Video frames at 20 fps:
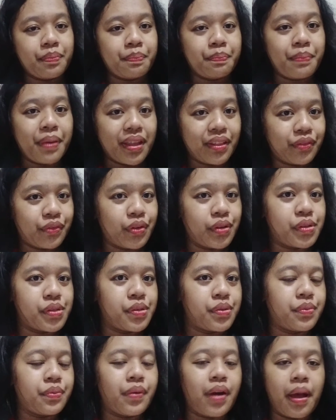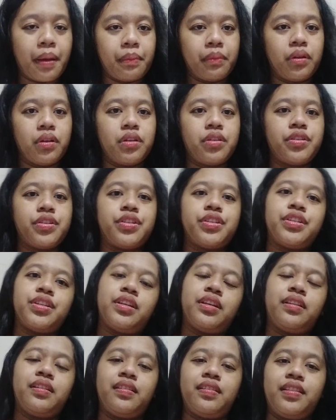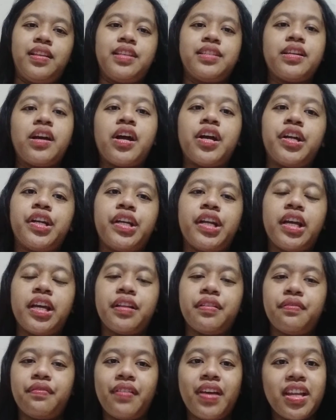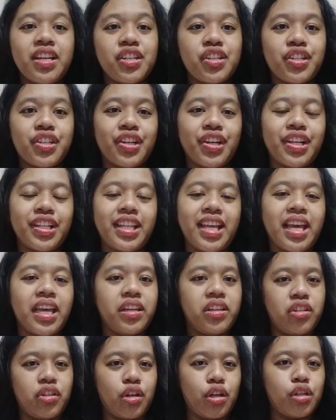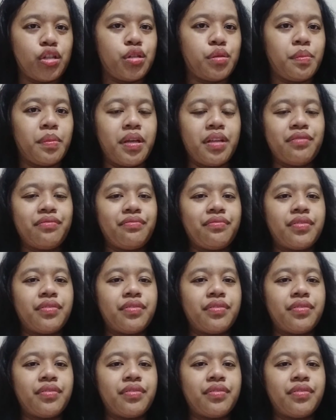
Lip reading: Petrus Ramus. These are the invention and judgment.